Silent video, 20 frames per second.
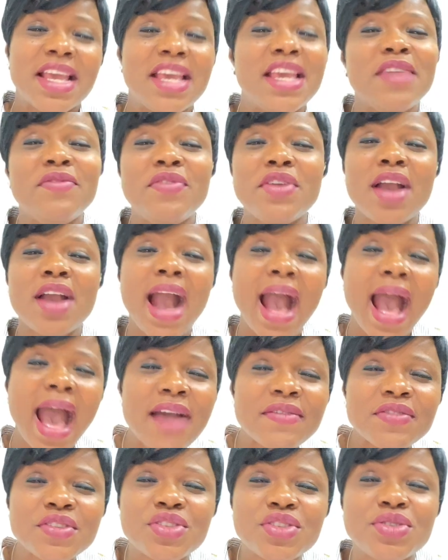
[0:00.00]
If you
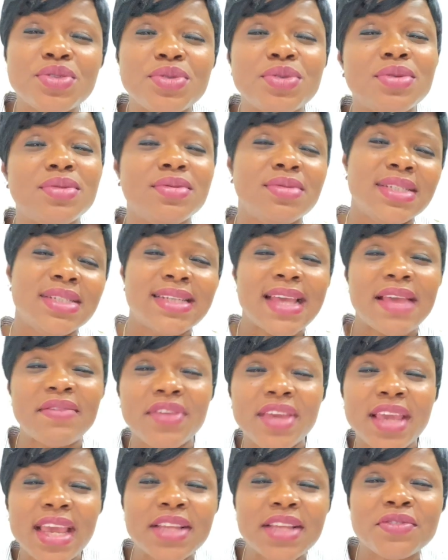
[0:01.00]
have to
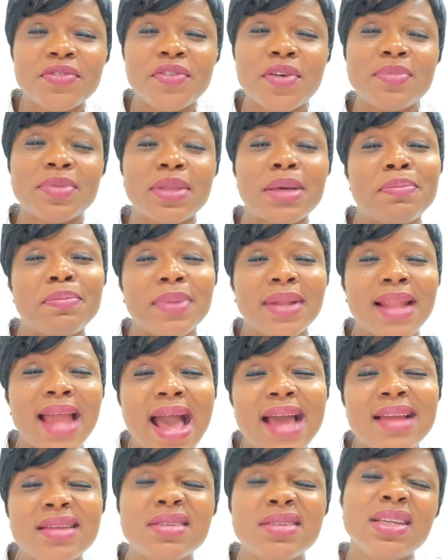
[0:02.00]
deviate from the
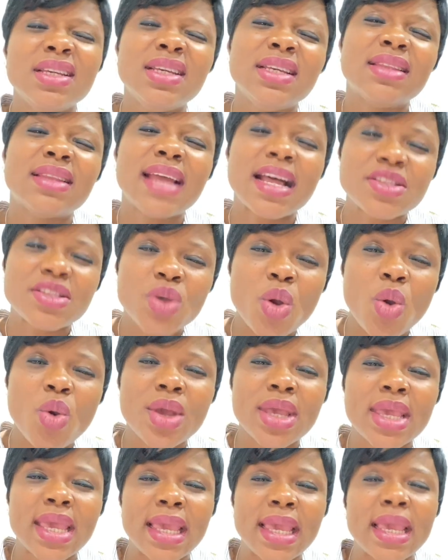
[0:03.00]
plan, that's
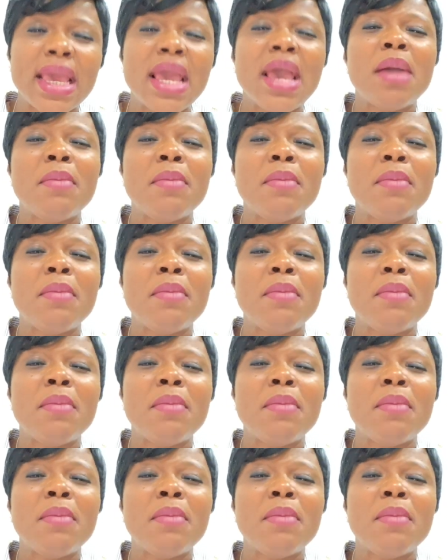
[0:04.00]
okay.